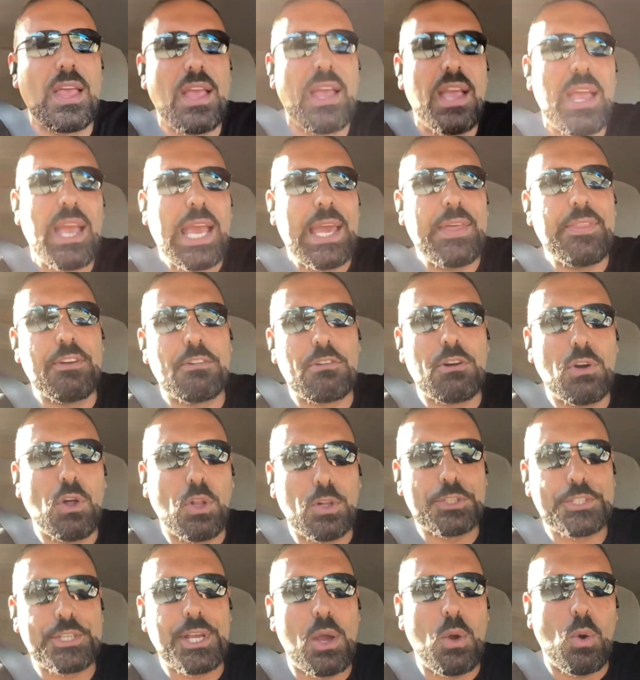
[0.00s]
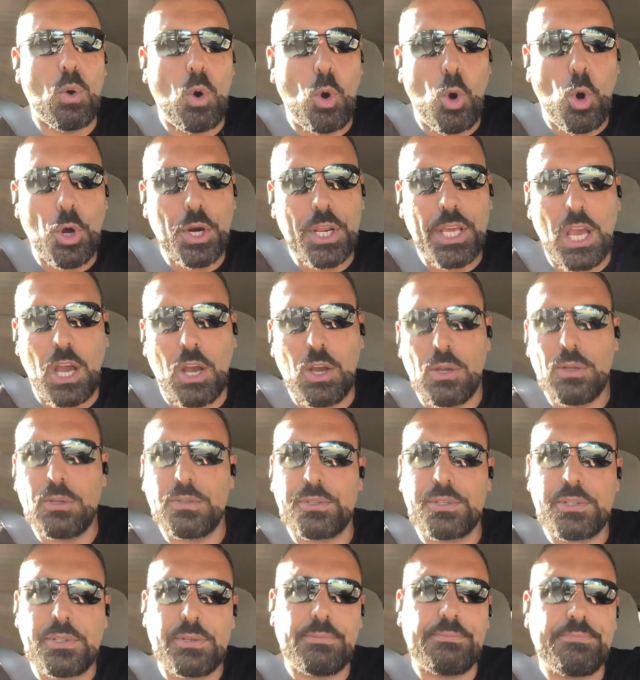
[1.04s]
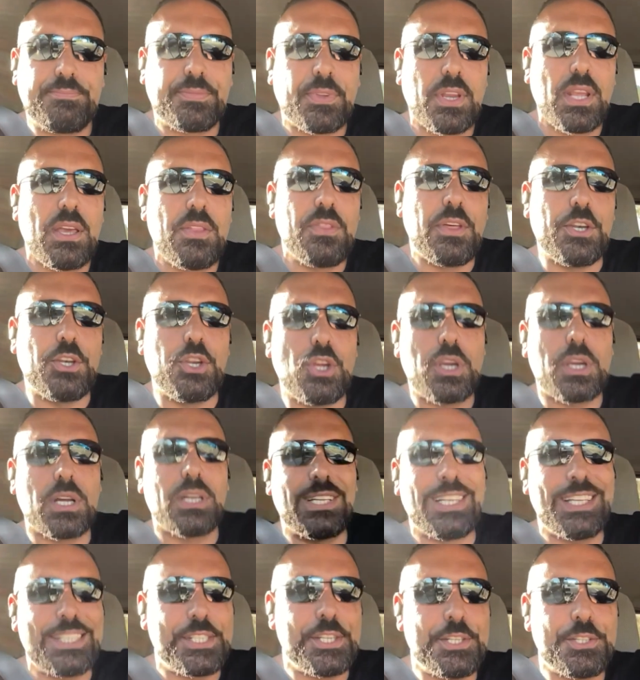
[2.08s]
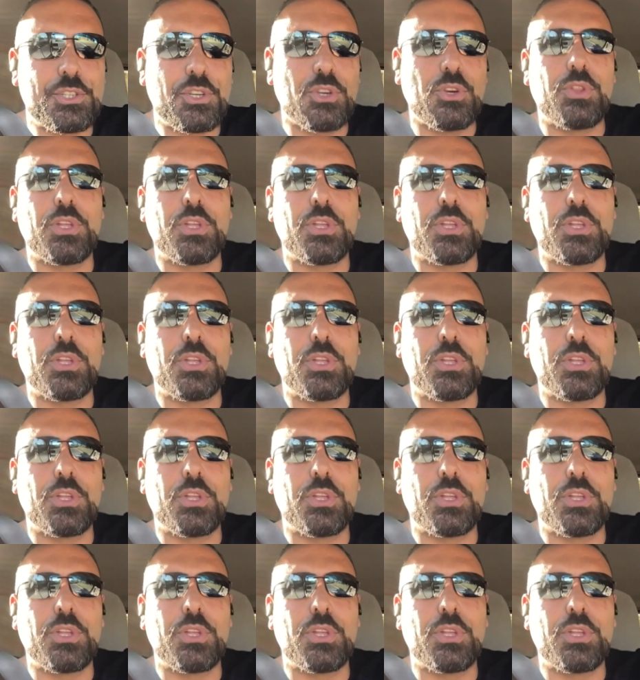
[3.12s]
And there are also audios that you can listen to that